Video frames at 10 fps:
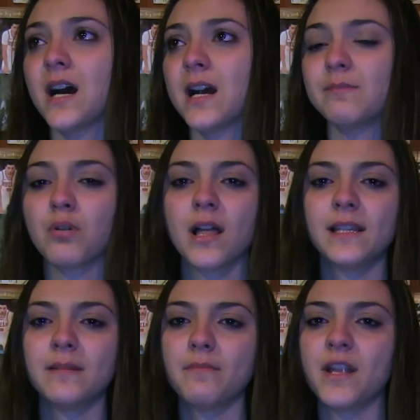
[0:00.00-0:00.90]
I
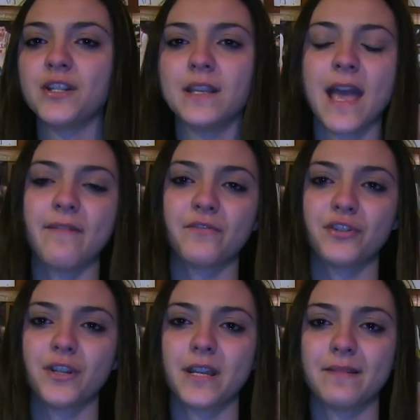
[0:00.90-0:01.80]
probably didn't mention half the
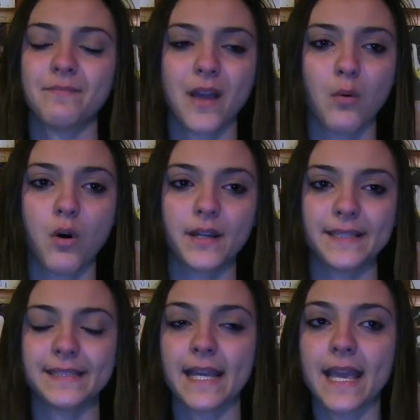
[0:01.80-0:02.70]
shit I wanted
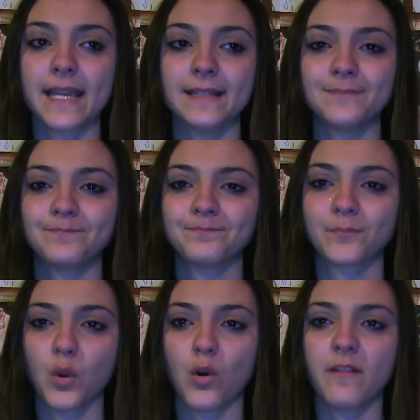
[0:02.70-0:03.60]
to say,
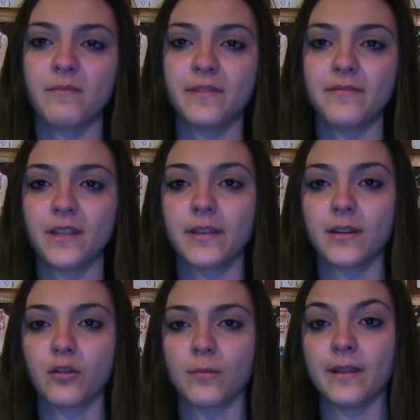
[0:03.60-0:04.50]
or I've been
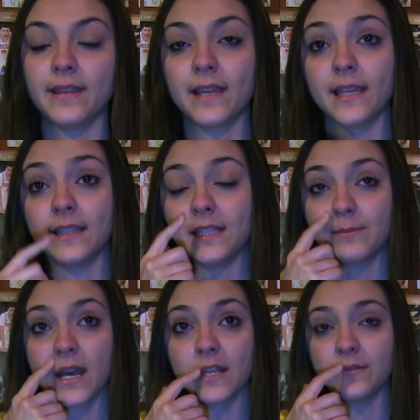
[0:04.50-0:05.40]
feeling, or been thinking these
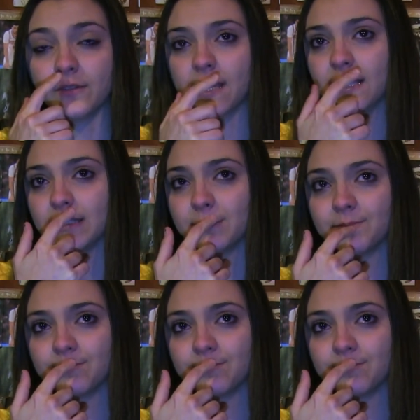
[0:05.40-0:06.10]
past few days.